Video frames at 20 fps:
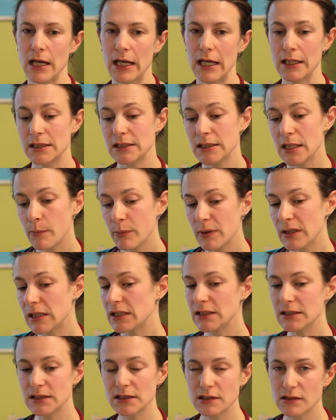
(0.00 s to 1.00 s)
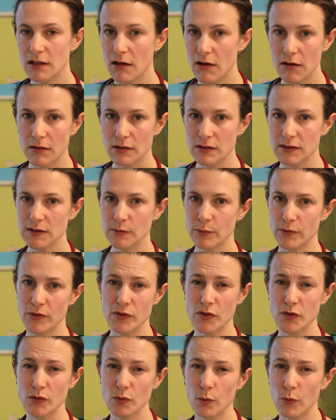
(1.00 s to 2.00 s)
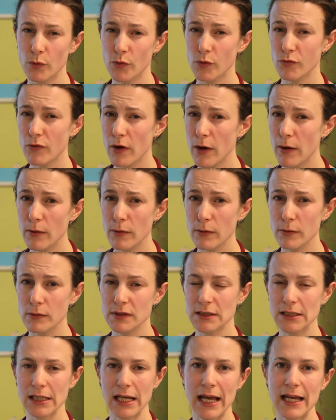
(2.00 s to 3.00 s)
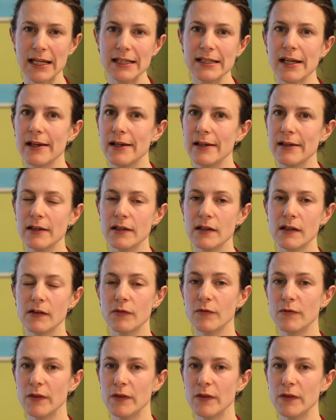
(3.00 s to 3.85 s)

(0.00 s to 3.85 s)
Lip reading: It typically starts with a sore throat, headache,